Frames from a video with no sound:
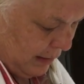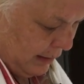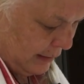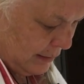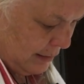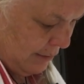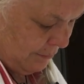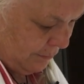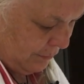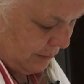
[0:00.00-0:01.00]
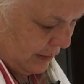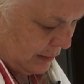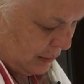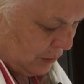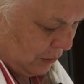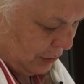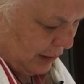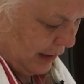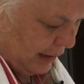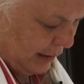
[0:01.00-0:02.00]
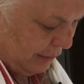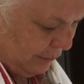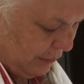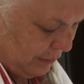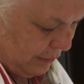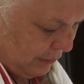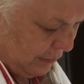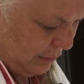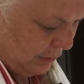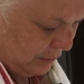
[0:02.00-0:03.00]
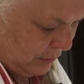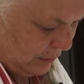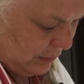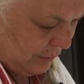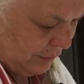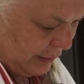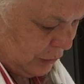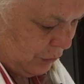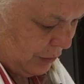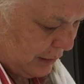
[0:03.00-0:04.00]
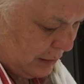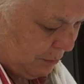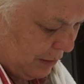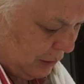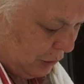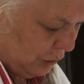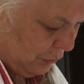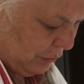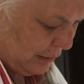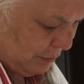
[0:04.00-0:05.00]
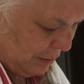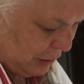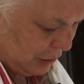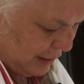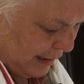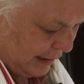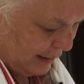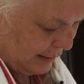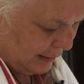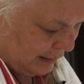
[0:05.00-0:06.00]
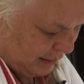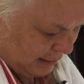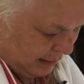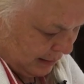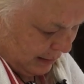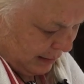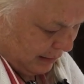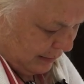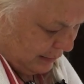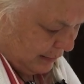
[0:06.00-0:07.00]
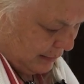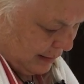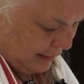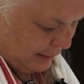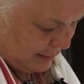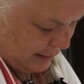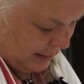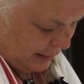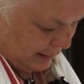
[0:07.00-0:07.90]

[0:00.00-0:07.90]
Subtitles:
It's not a Victoria sponge or a sponge cake. As I said, it's the